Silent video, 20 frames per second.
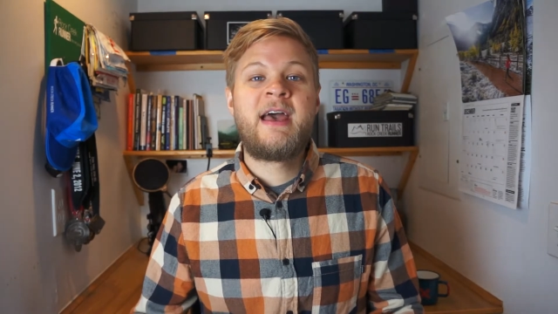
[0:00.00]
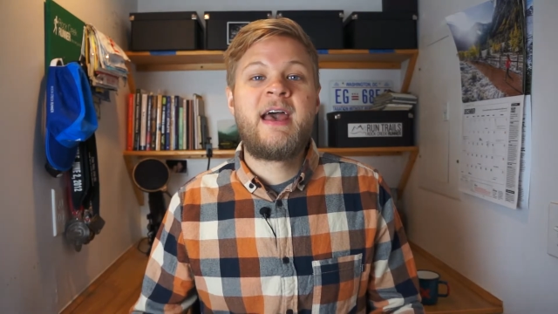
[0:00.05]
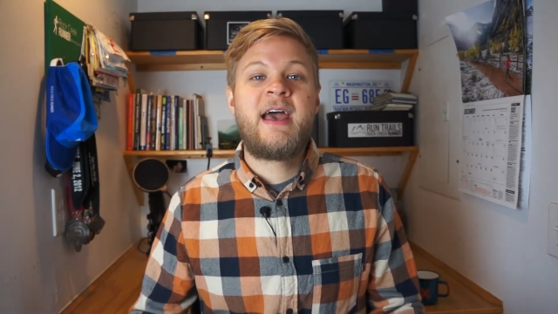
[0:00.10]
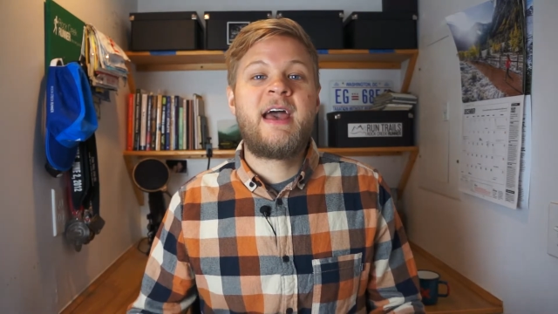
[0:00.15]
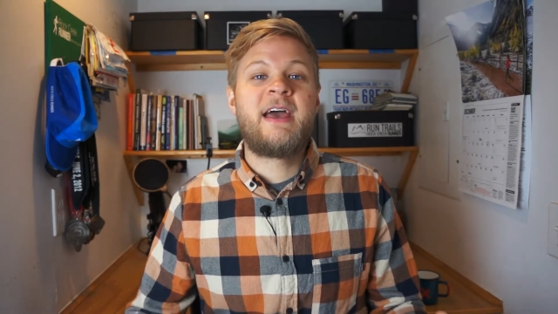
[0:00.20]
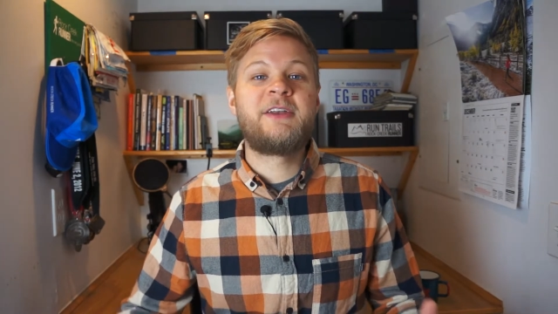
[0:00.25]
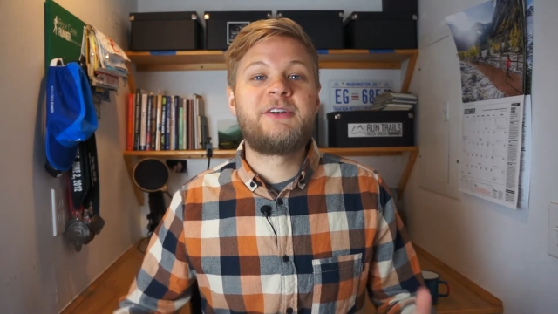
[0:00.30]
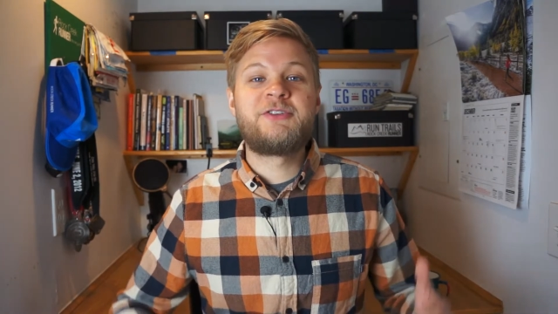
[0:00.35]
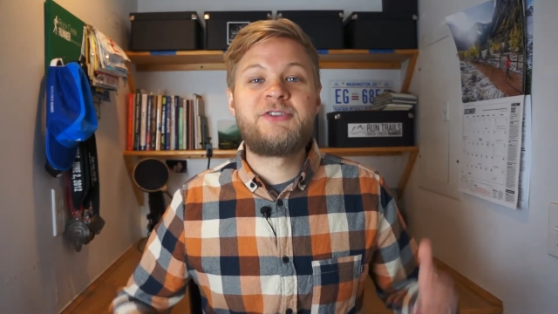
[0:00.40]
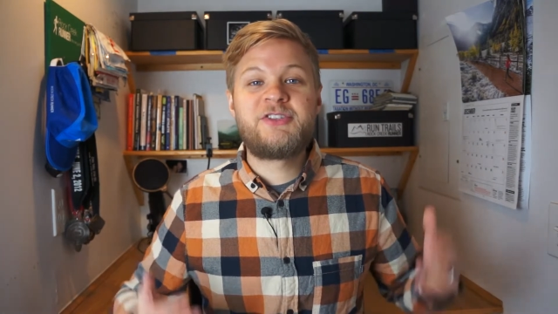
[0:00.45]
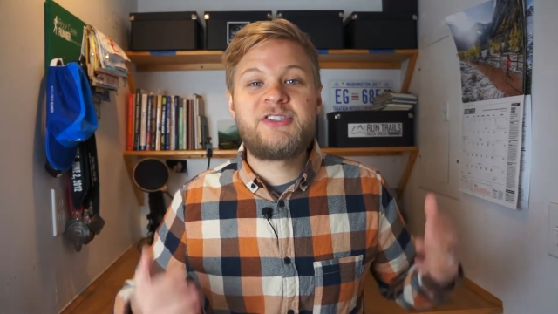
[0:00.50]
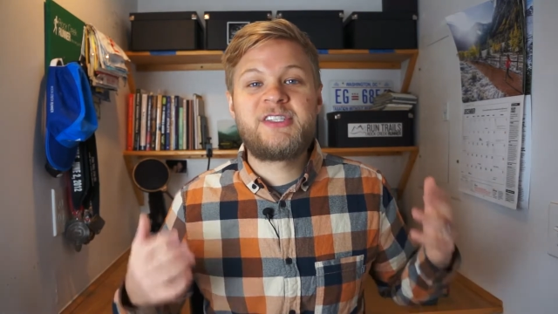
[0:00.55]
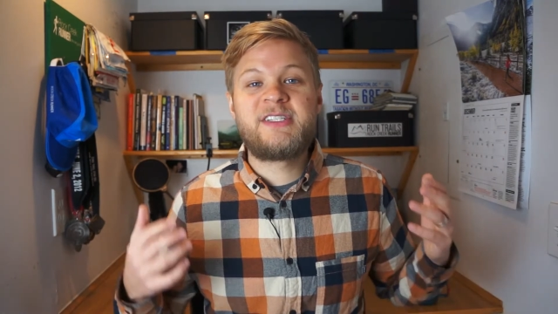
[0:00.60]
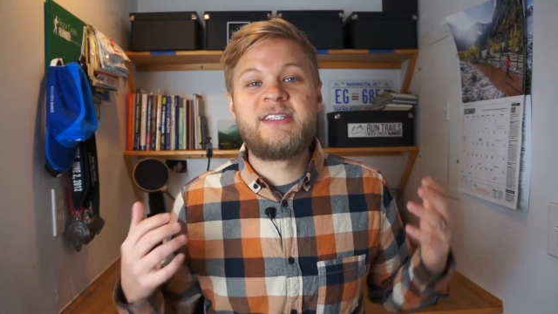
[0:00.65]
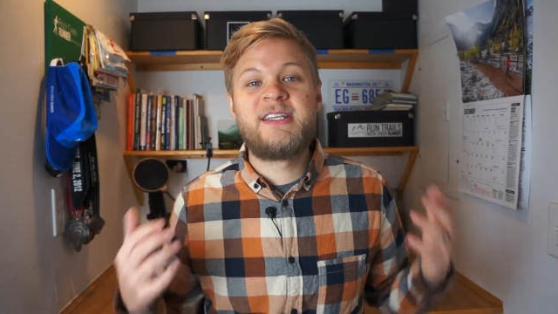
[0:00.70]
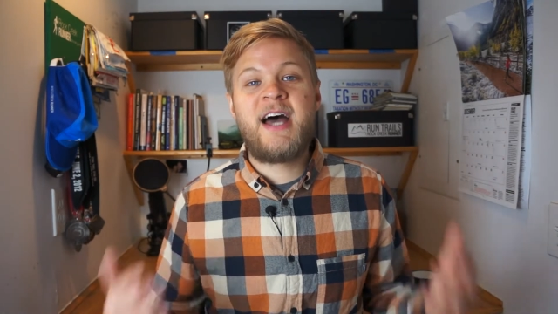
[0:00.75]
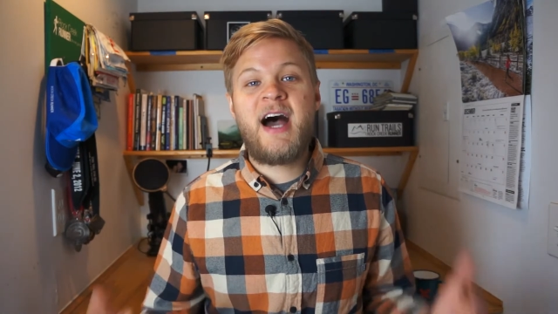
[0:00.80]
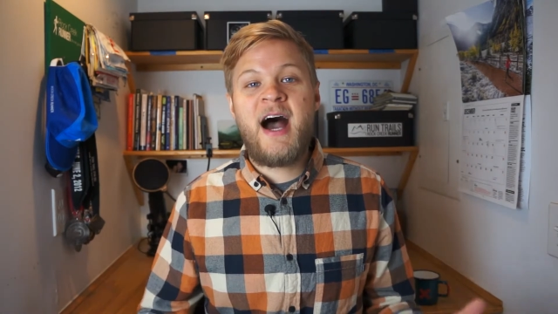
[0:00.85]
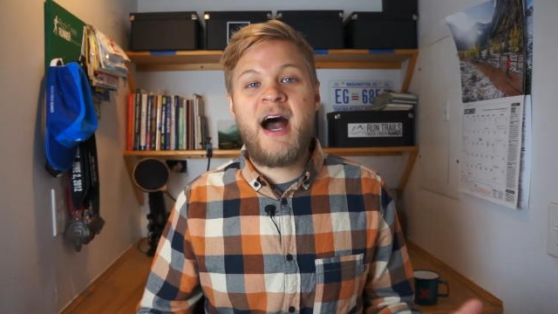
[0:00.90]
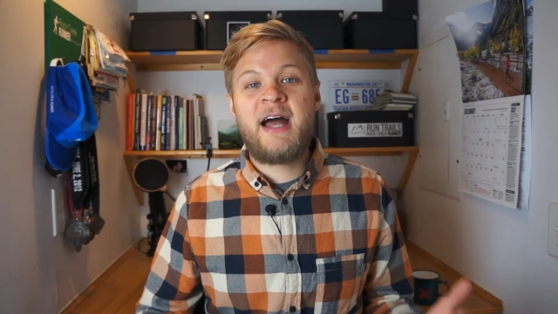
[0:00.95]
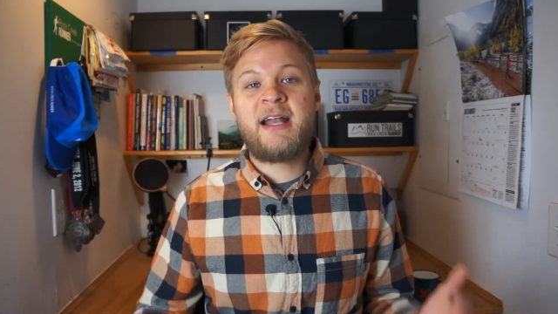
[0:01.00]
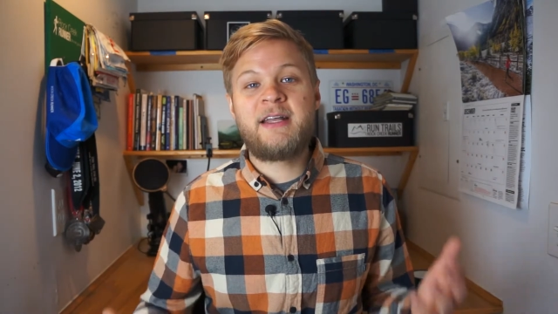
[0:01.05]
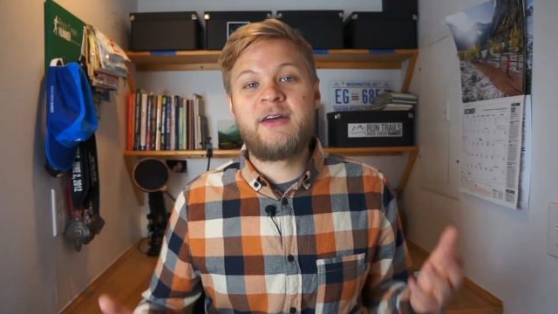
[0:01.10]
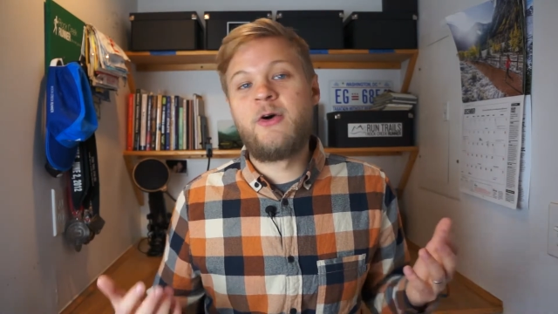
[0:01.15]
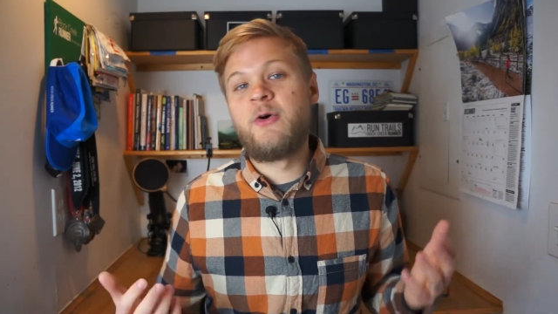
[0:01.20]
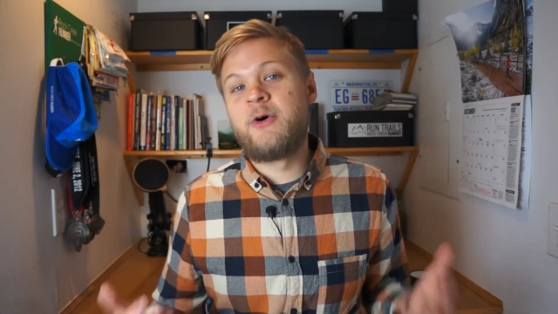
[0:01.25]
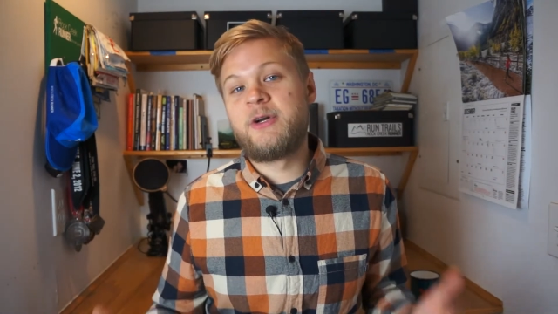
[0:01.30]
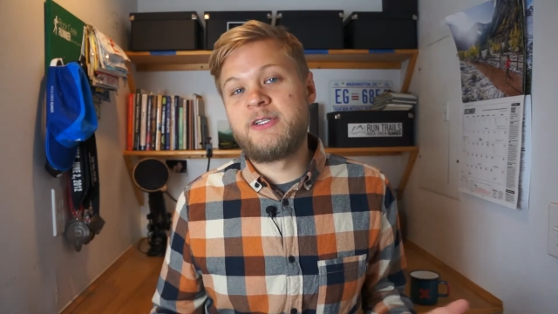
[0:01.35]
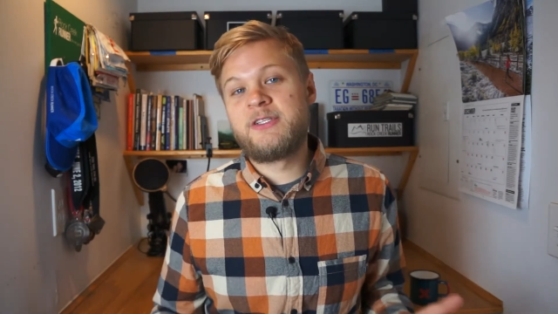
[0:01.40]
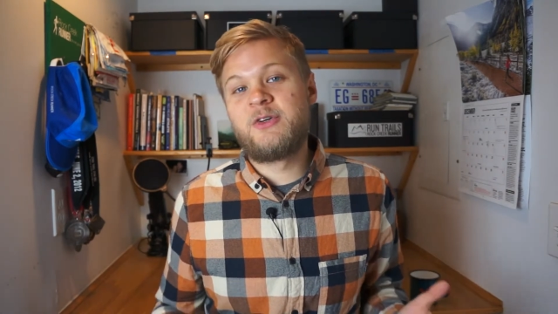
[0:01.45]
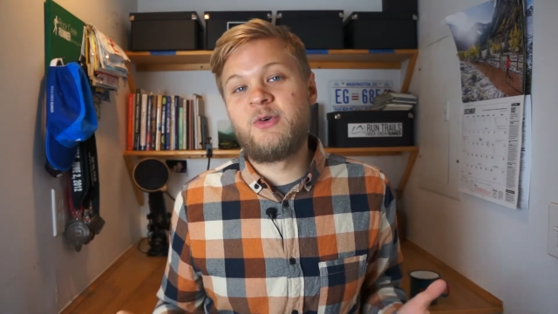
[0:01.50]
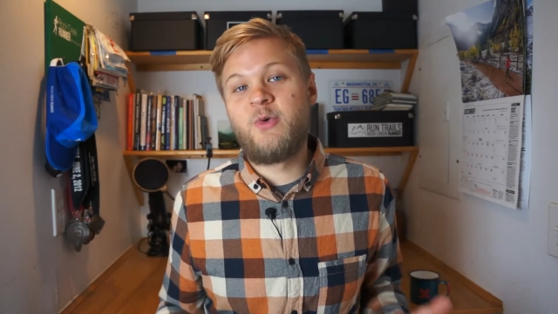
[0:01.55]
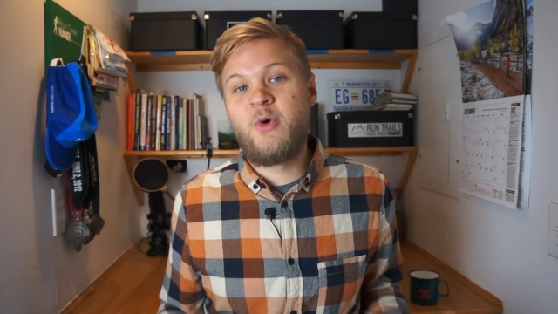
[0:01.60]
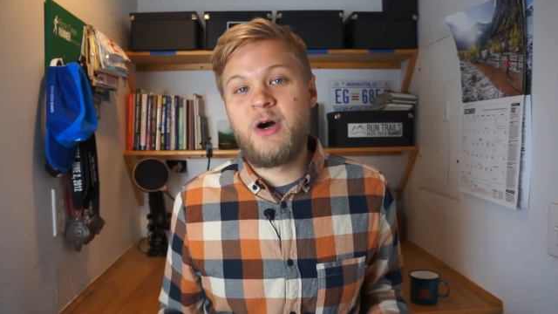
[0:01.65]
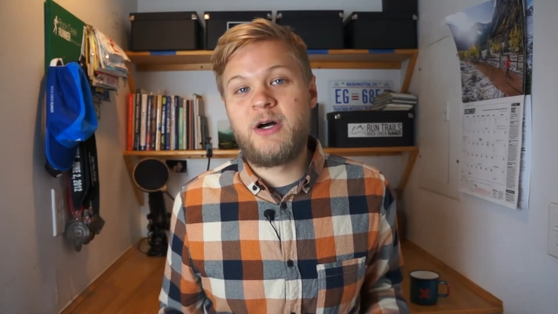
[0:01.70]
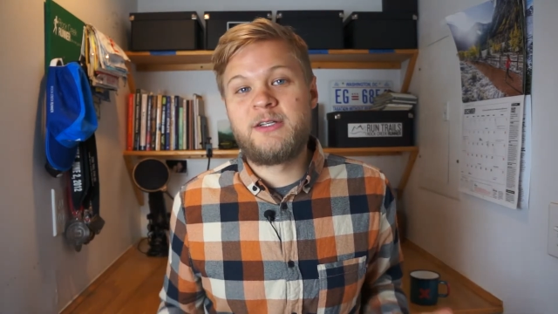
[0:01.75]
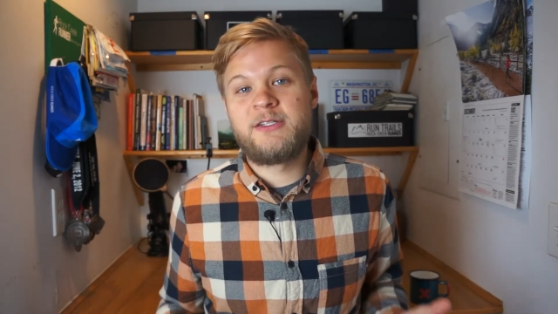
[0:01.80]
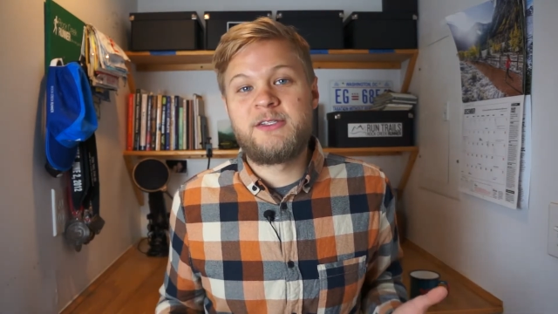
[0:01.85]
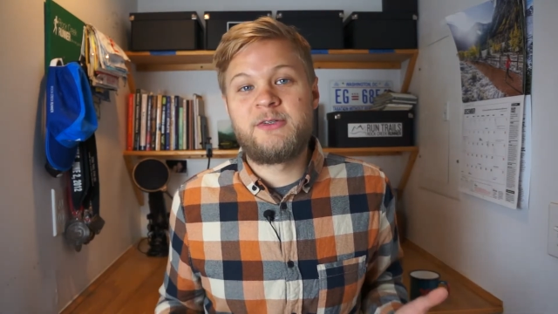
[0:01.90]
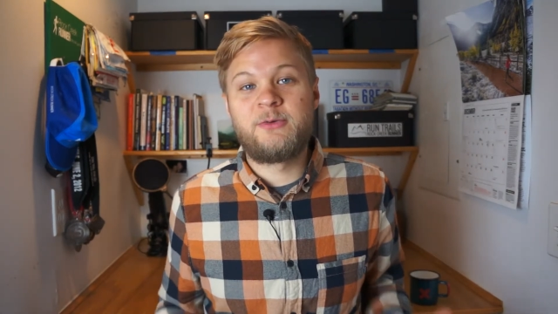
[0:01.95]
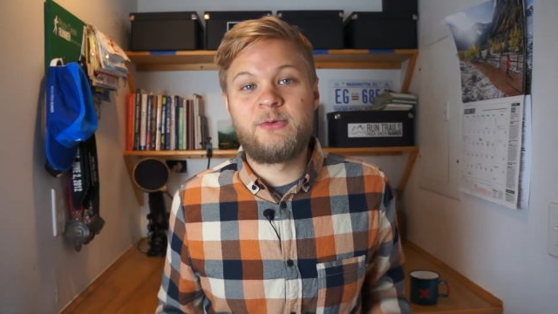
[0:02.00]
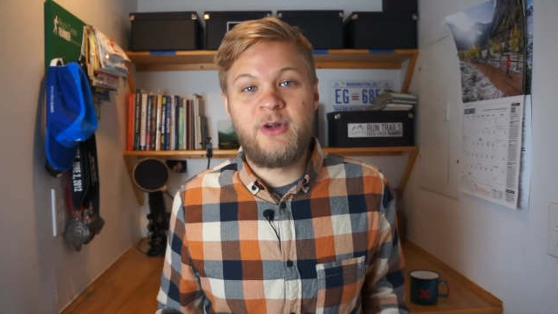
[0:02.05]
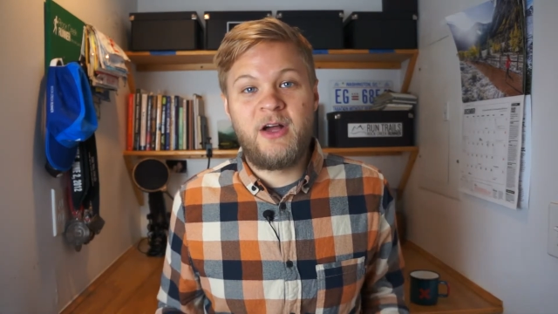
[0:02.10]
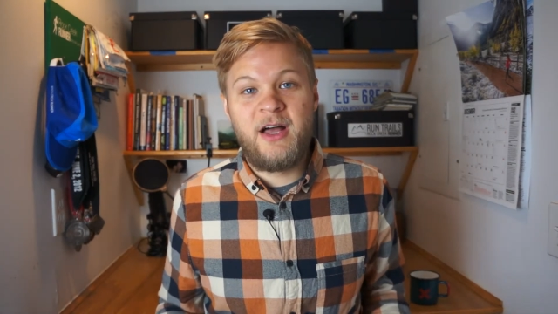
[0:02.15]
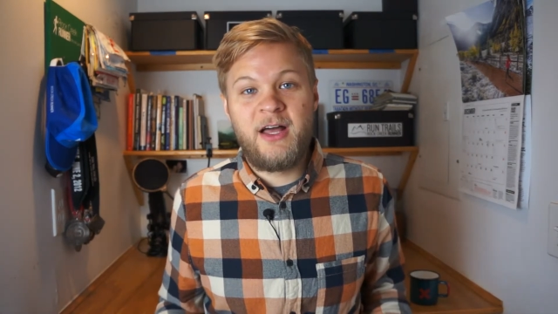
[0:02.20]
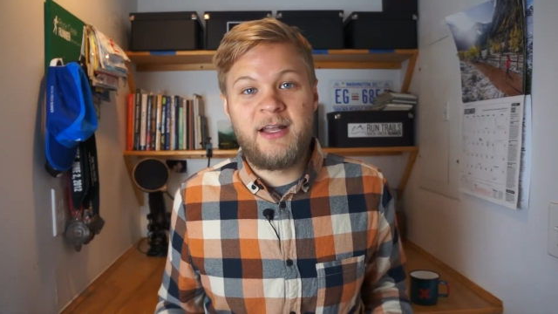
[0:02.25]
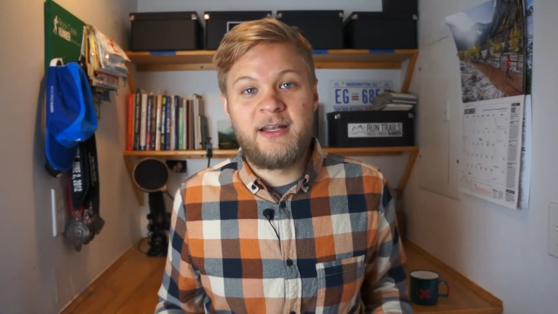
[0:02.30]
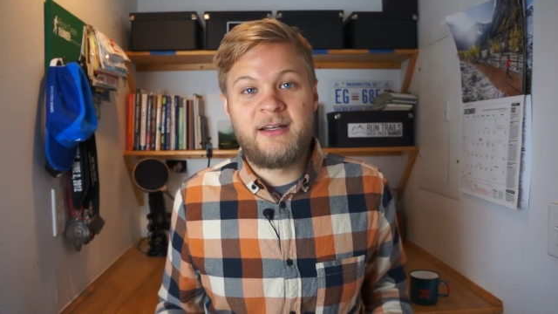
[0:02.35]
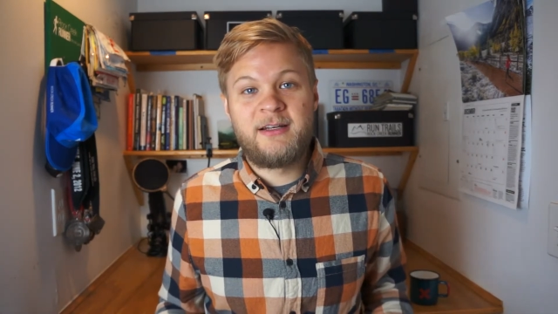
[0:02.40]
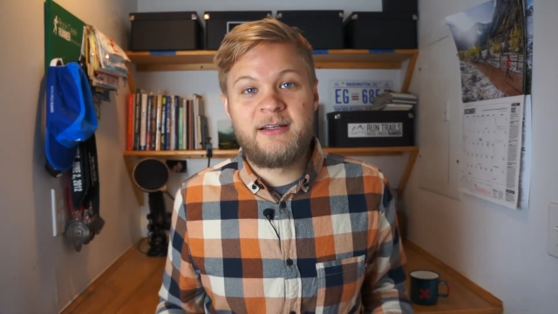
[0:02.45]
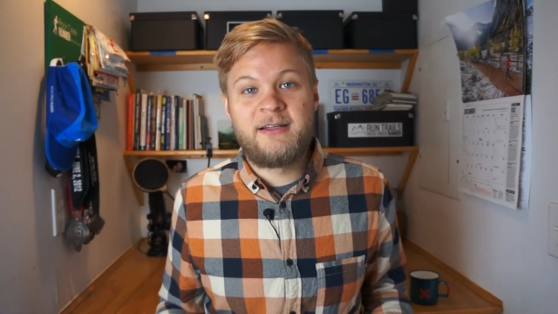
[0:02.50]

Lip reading: and you're just not going to want to run.